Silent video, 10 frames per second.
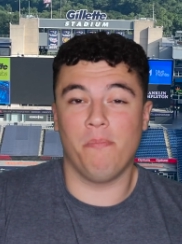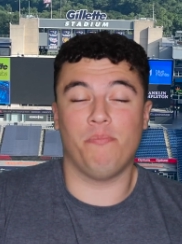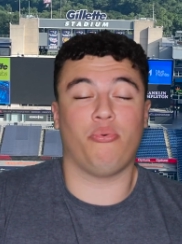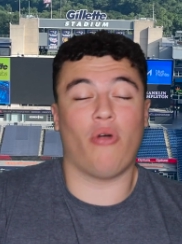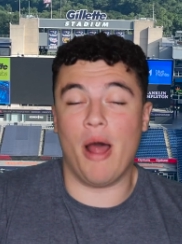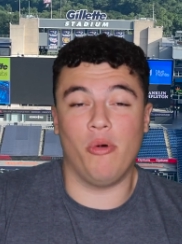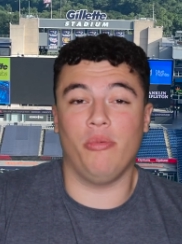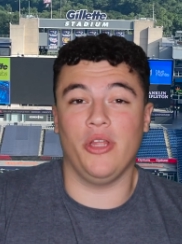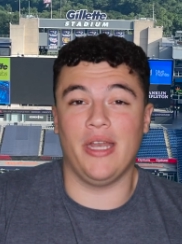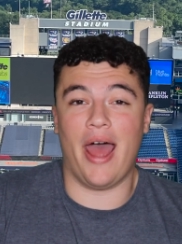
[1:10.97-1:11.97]

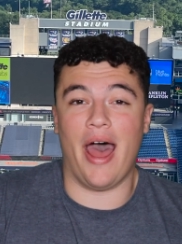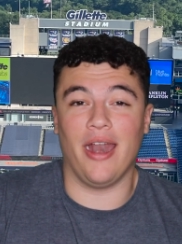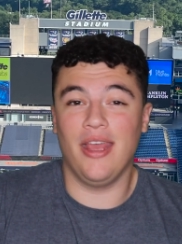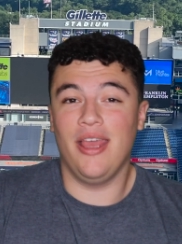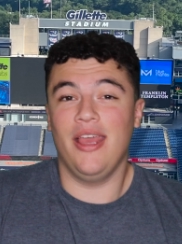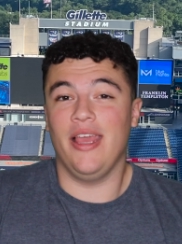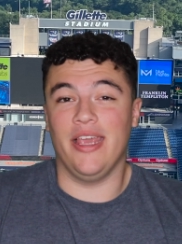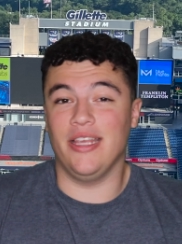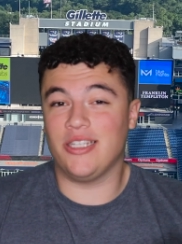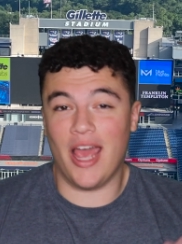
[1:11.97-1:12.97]
Probably not.
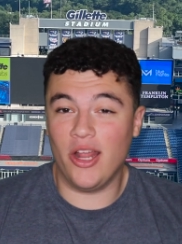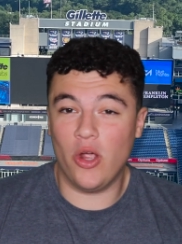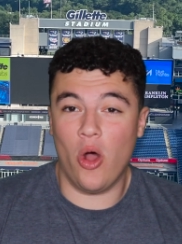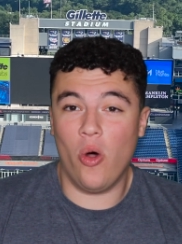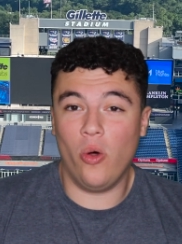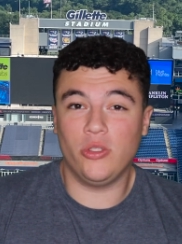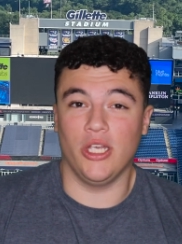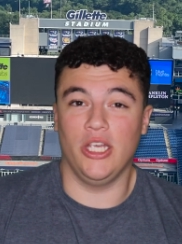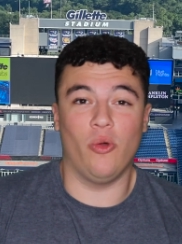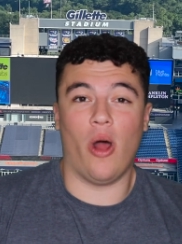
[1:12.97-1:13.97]
He's getting old.
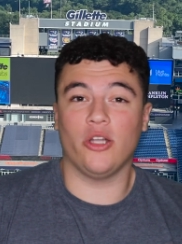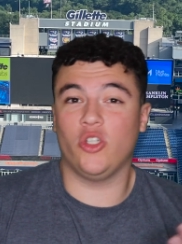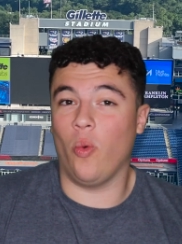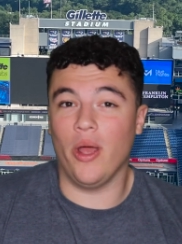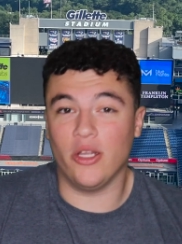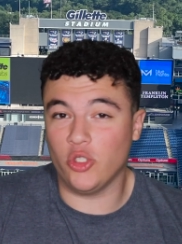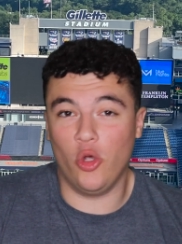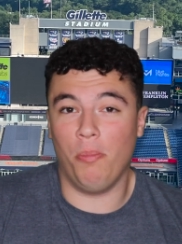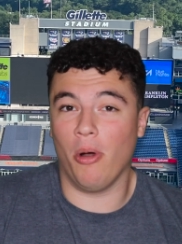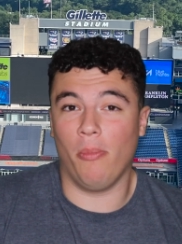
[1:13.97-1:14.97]
He wants to win a
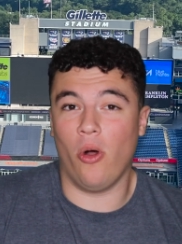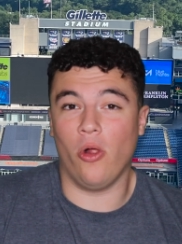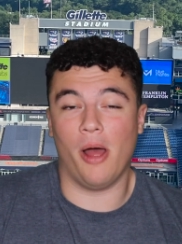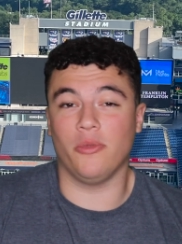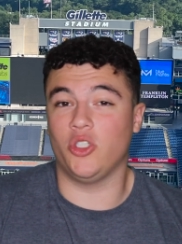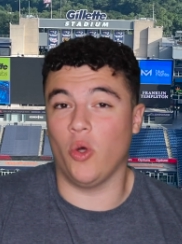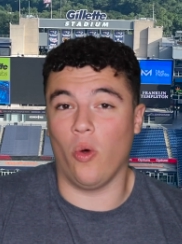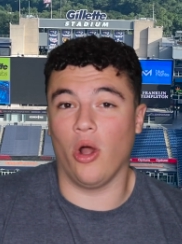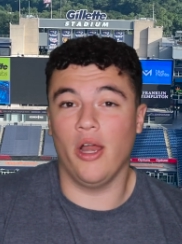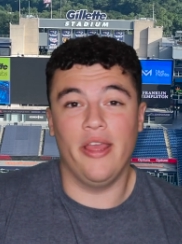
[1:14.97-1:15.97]
Super Bowl, I'm
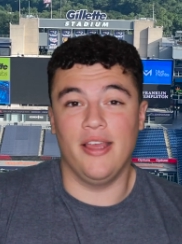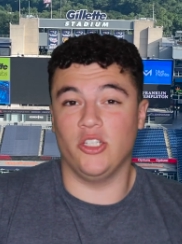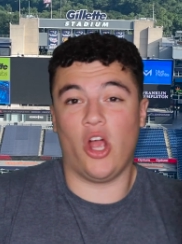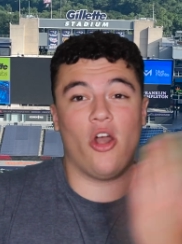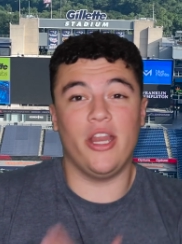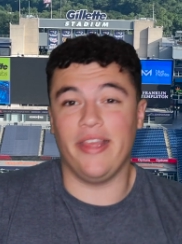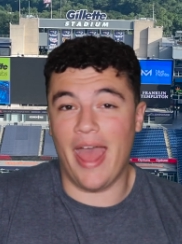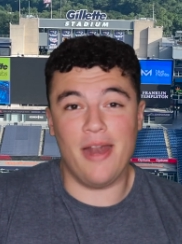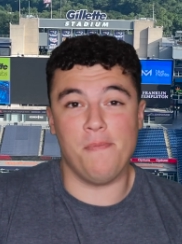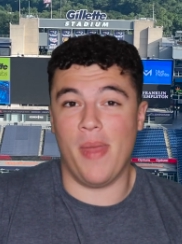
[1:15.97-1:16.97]
sure. He's already
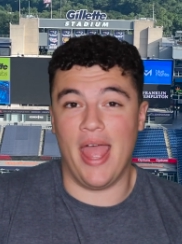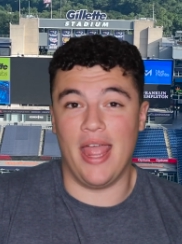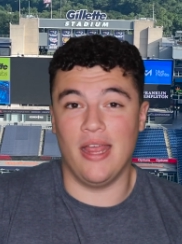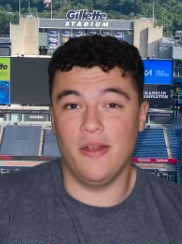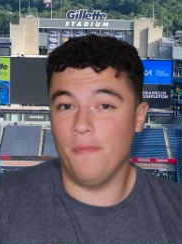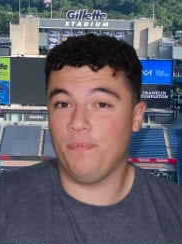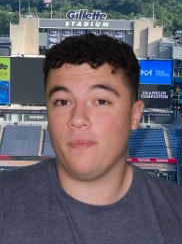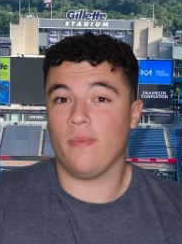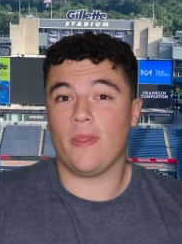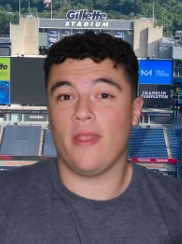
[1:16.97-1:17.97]
getting paid.
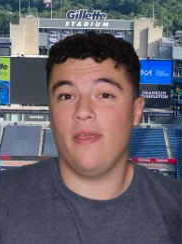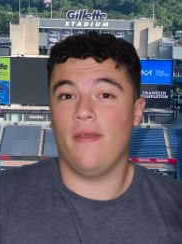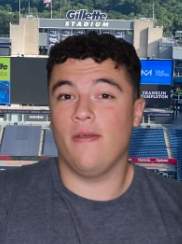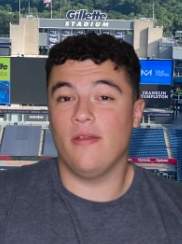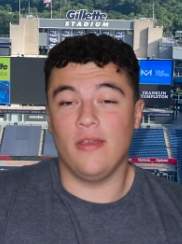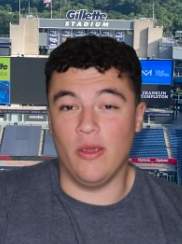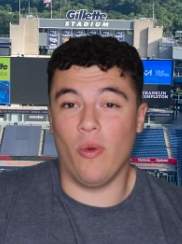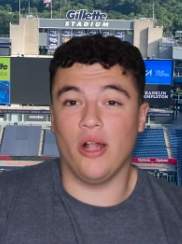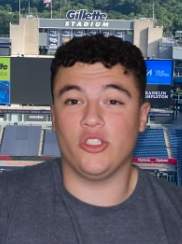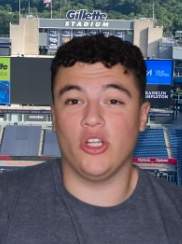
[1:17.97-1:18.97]
He
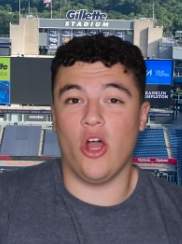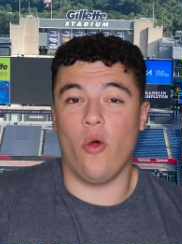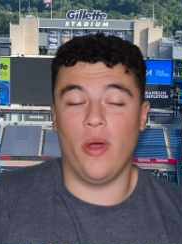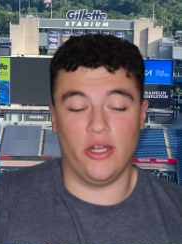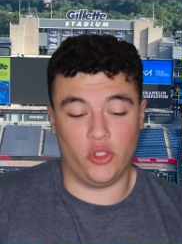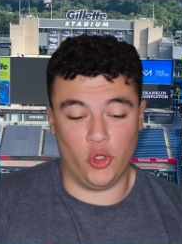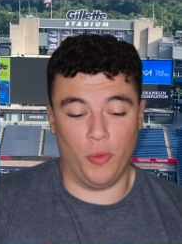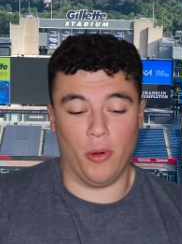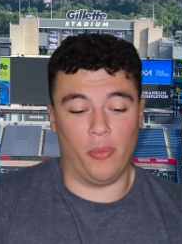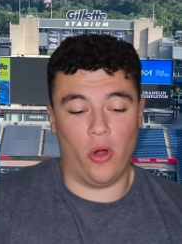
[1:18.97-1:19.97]
wants to go win a
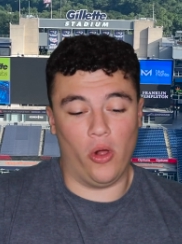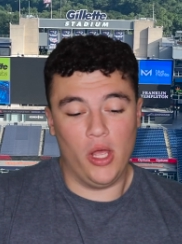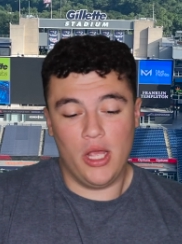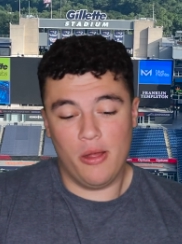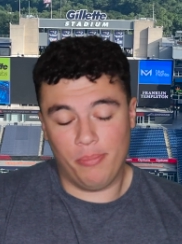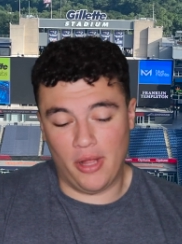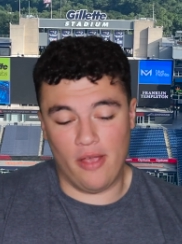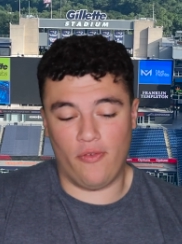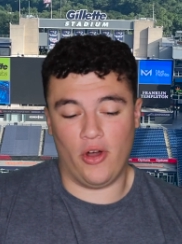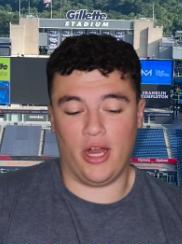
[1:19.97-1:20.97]
Super Bowl, play
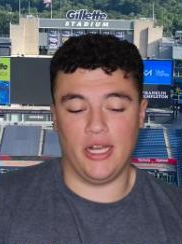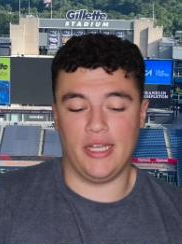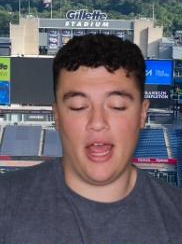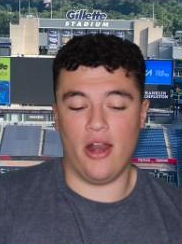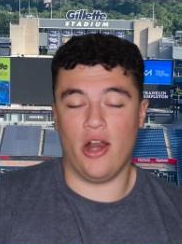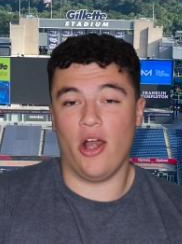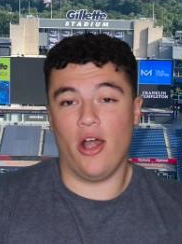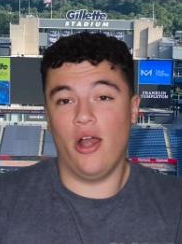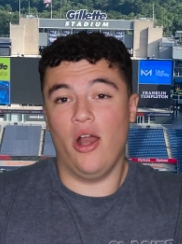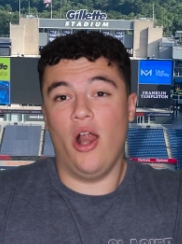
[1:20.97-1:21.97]
for a contender.